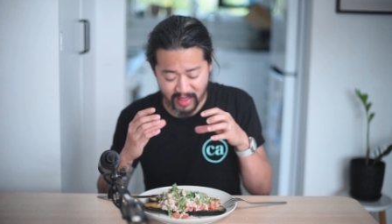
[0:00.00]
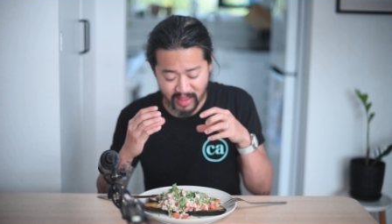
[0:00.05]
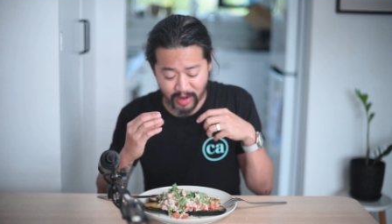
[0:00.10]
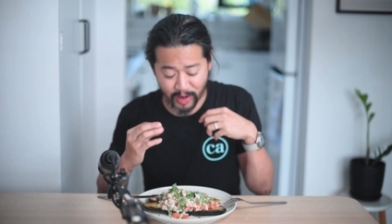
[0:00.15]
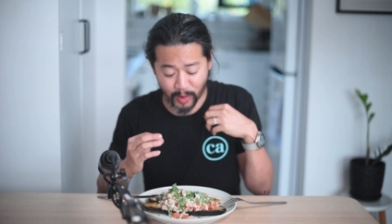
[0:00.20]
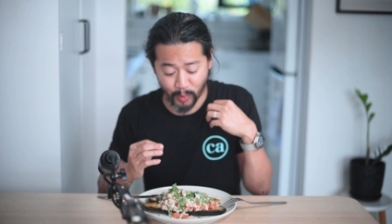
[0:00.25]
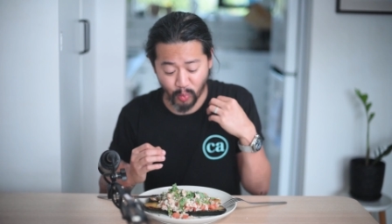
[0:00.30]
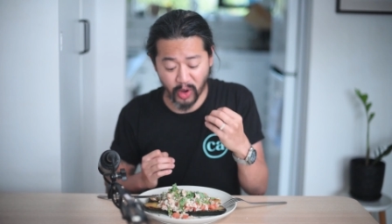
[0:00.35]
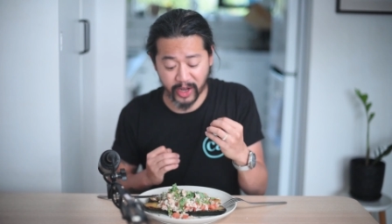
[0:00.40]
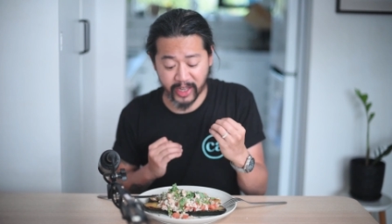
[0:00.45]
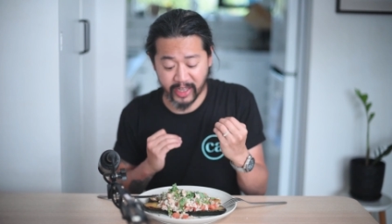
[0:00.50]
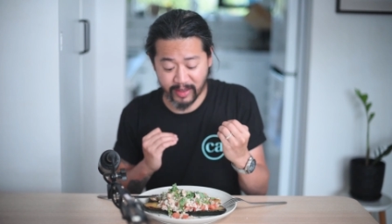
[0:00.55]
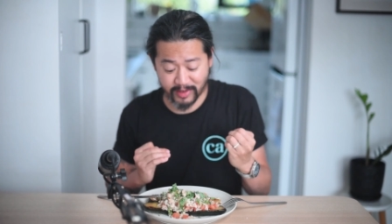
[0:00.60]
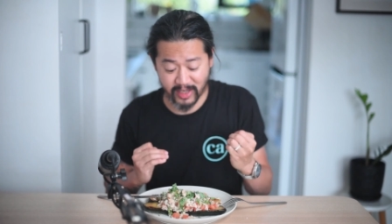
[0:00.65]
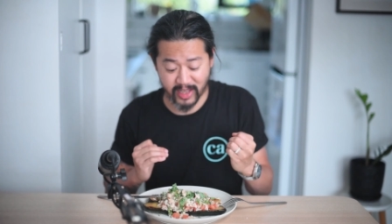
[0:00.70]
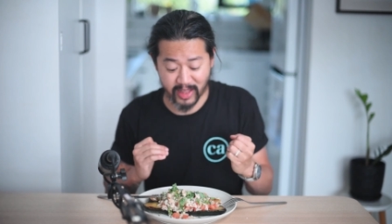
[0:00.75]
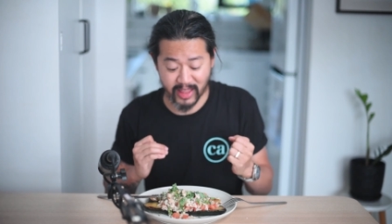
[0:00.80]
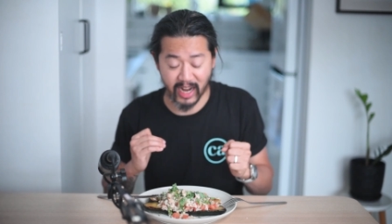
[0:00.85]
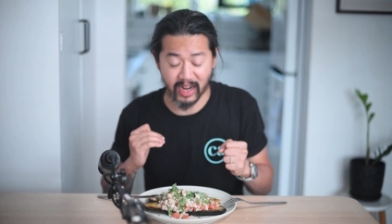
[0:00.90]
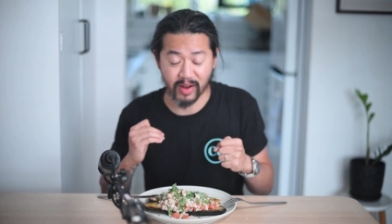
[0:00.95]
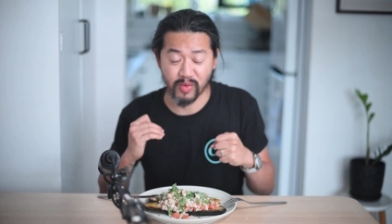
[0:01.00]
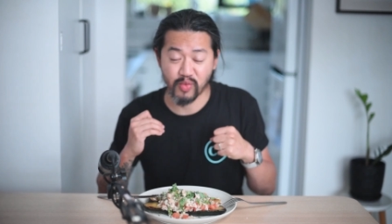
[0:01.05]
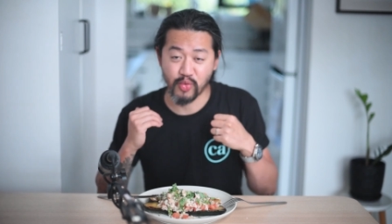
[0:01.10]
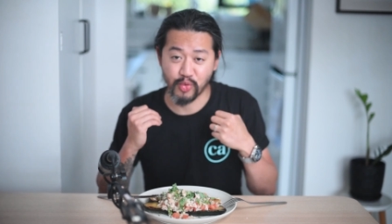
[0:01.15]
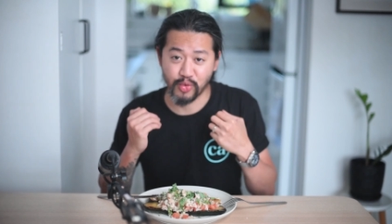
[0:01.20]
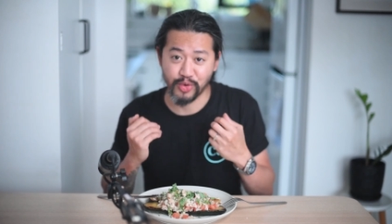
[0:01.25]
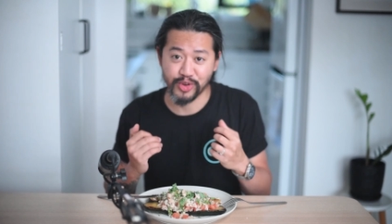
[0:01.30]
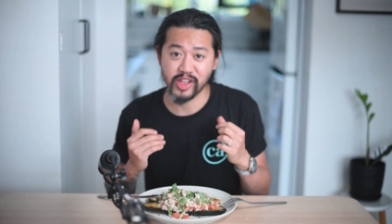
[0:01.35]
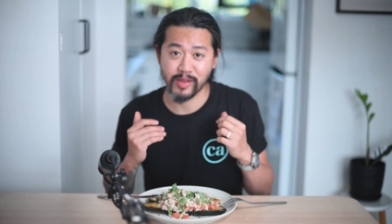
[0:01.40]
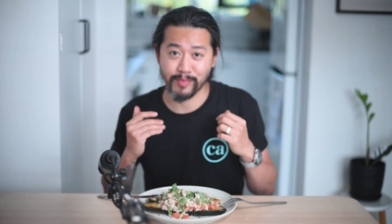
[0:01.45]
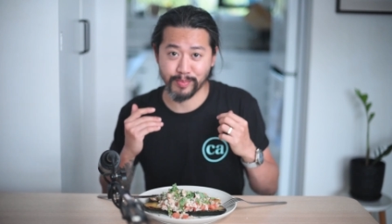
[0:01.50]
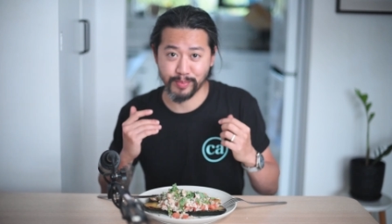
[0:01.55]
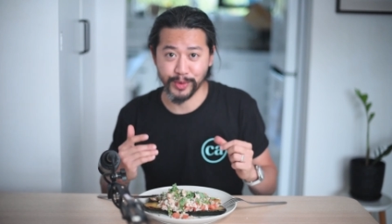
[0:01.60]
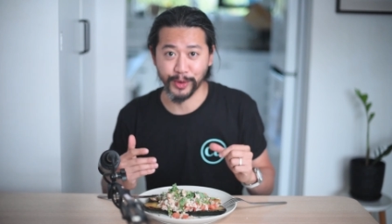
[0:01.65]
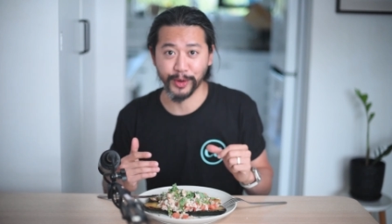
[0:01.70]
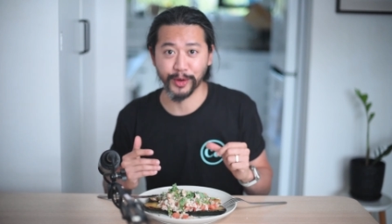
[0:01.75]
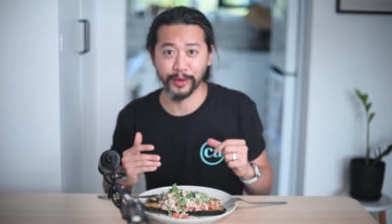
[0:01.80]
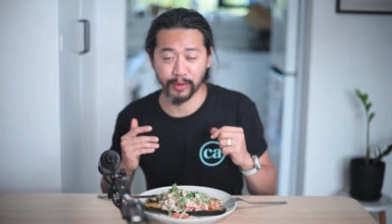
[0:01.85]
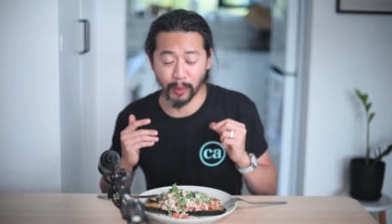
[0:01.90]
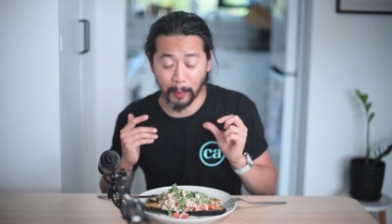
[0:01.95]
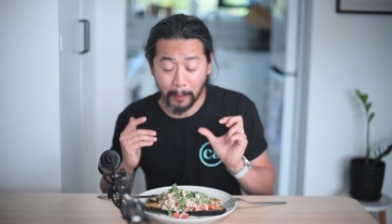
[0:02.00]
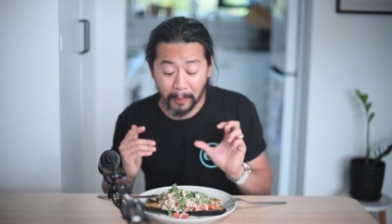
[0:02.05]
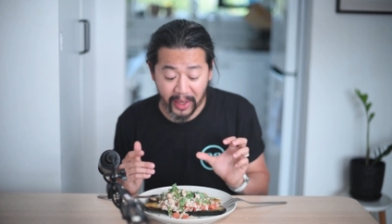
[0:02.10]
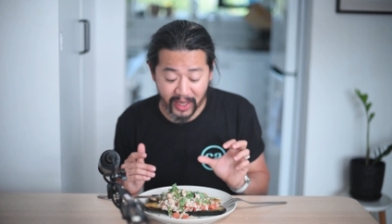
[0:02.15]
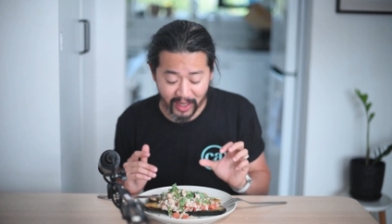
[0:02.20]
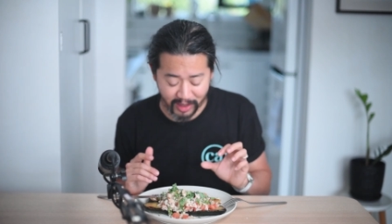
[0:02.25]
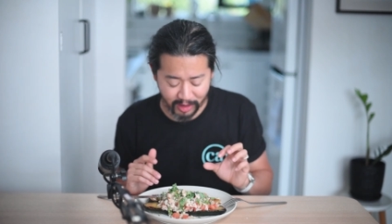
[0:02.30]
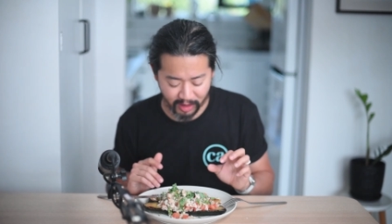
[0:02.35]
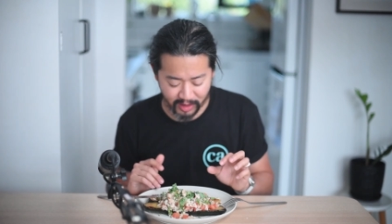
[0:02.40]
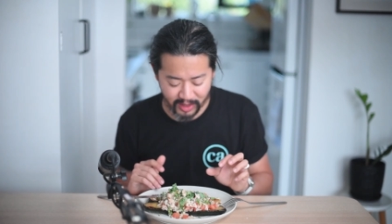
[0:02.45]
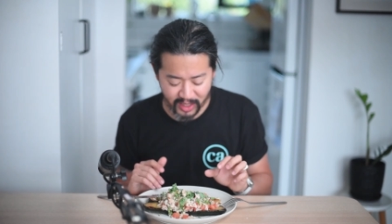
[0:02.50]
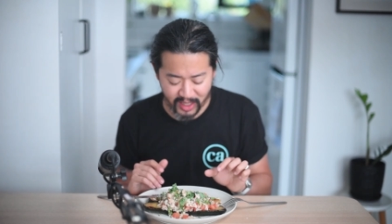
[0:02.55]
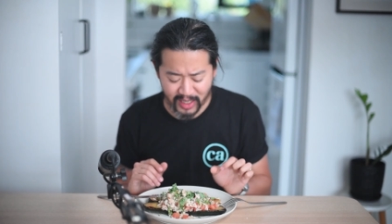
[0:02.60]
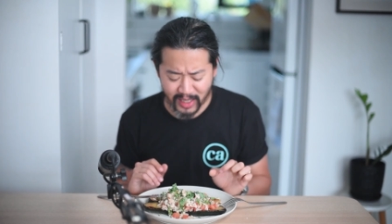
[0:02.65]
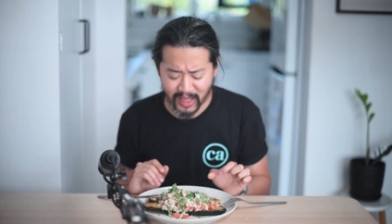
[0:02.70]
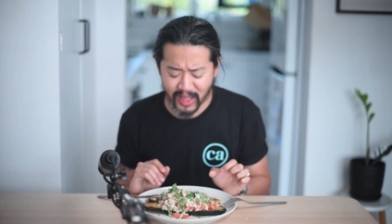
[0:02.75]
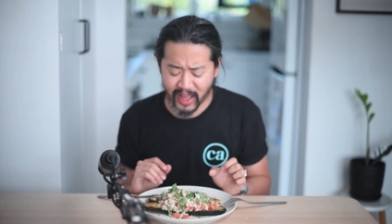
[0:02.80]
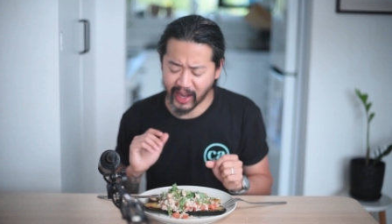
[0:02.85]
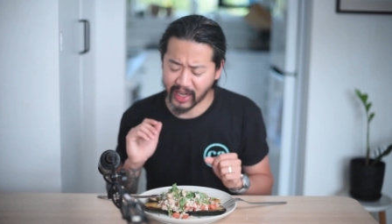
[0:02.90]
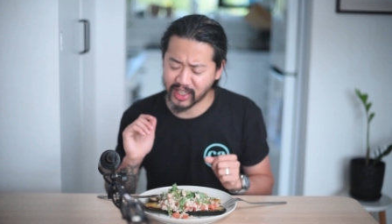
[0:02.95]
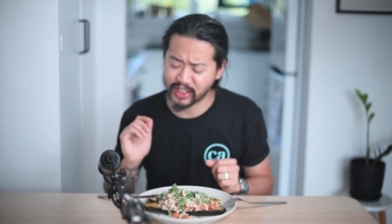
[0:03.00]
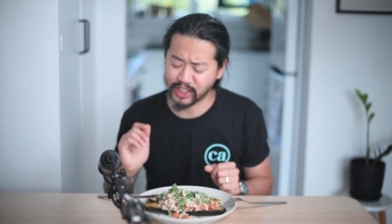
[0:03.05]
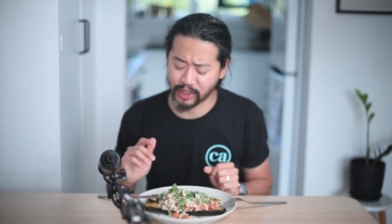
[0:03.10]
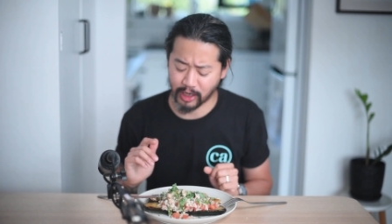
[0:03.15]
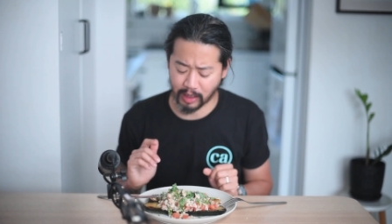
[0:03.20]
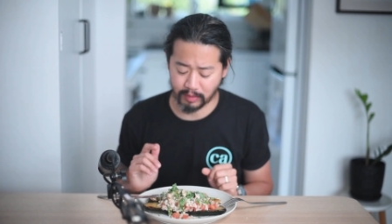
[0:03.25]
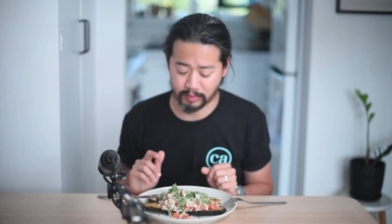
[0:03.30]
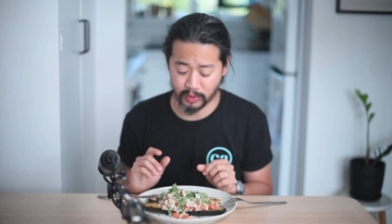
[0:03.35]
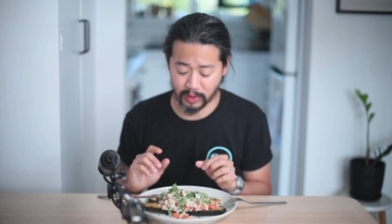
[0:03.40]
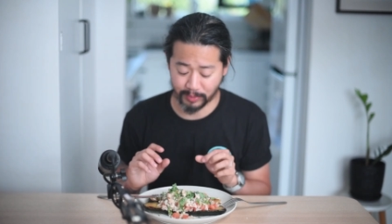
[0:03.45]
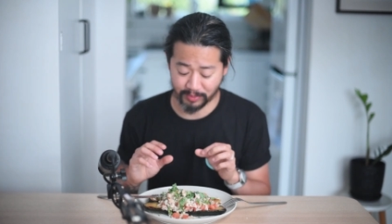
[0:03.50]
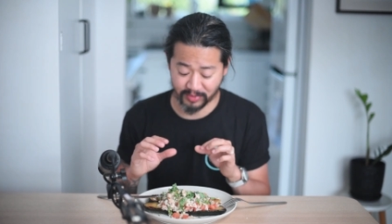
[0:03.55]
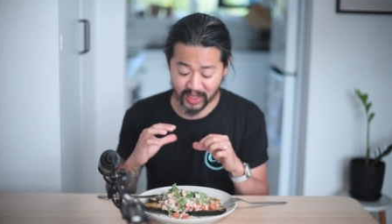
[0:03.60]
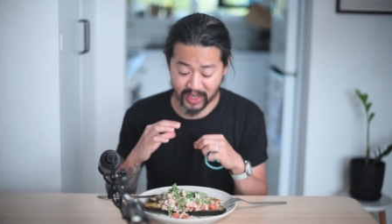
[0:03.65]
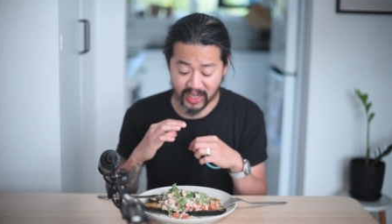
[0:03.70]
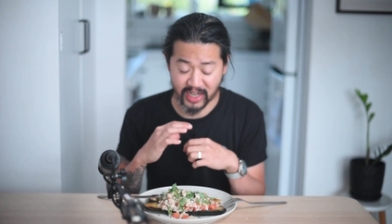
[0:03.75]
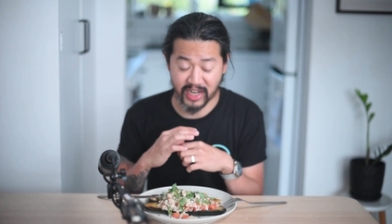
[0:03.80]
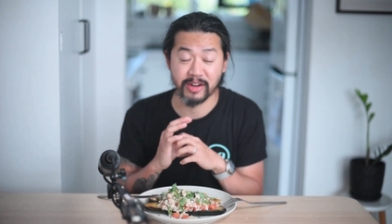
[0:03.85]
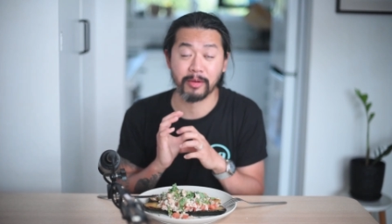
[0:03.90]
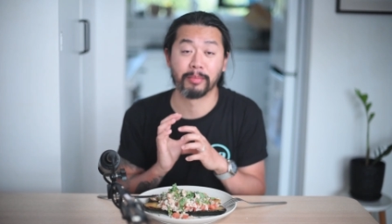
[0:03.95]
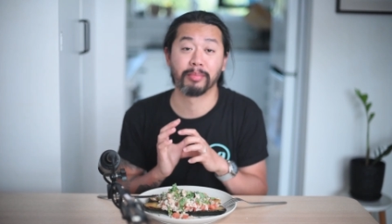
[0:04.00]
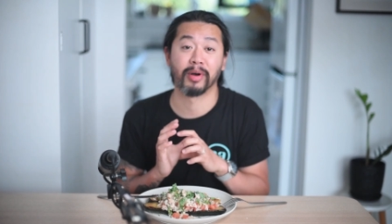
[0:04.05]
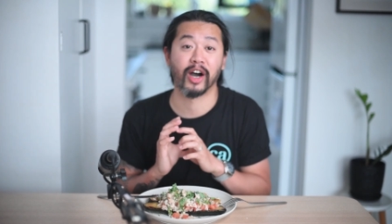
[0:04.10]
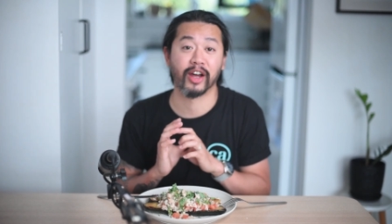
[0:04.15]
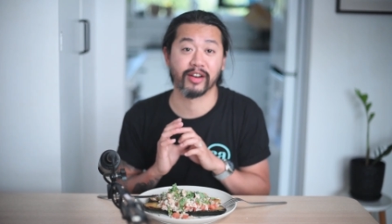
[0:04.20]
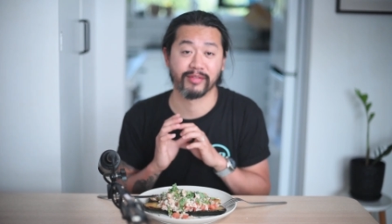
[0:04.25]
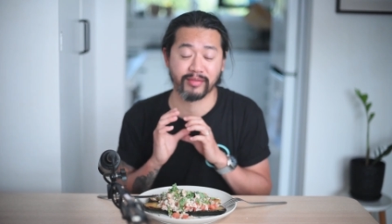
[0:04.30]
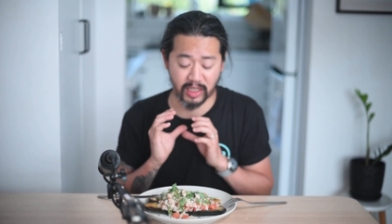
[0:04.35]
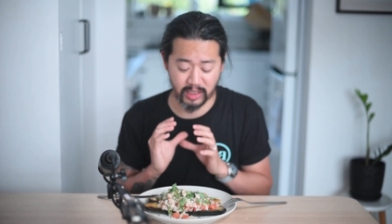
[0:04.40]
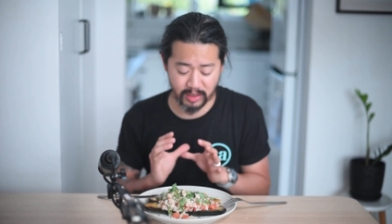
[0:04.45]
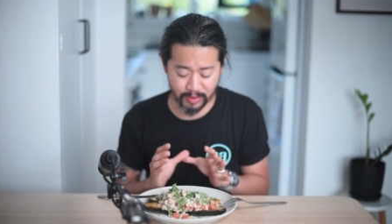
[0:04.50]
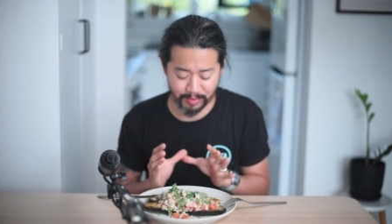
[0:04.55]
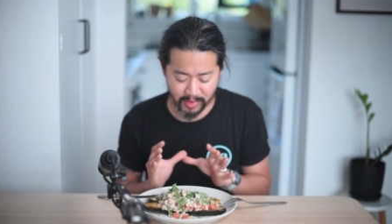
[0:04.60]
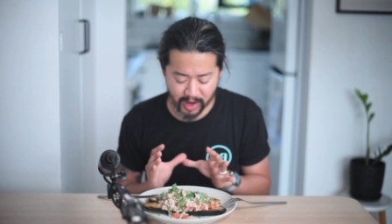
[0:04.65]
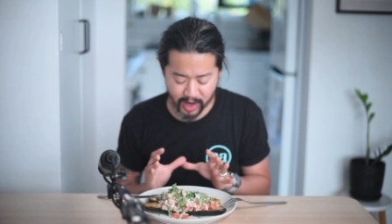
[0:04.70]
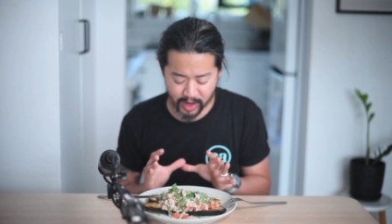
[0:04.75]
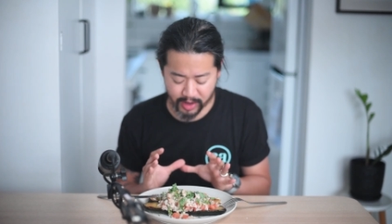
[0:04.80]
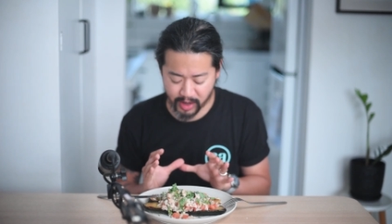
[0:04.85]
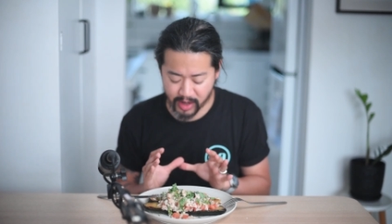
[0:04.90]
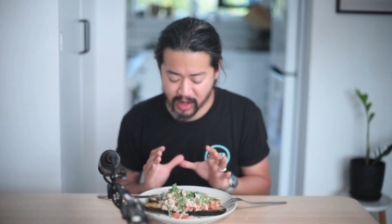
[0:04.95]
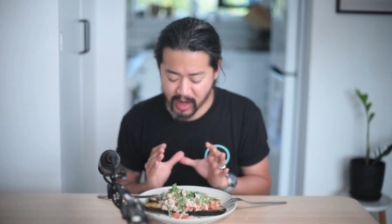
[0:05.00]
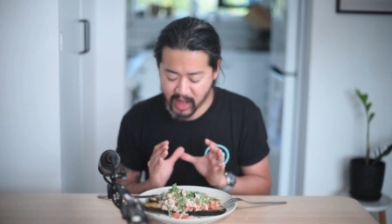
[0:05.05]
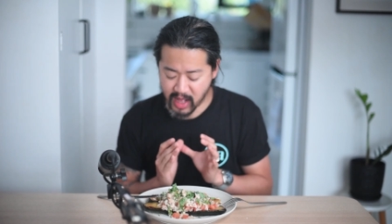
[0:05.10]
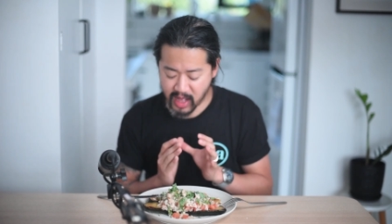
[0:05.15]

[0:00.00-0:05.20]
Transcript: you know, what gives it that really beautiful pink color actually comes from the inner part of the tomato.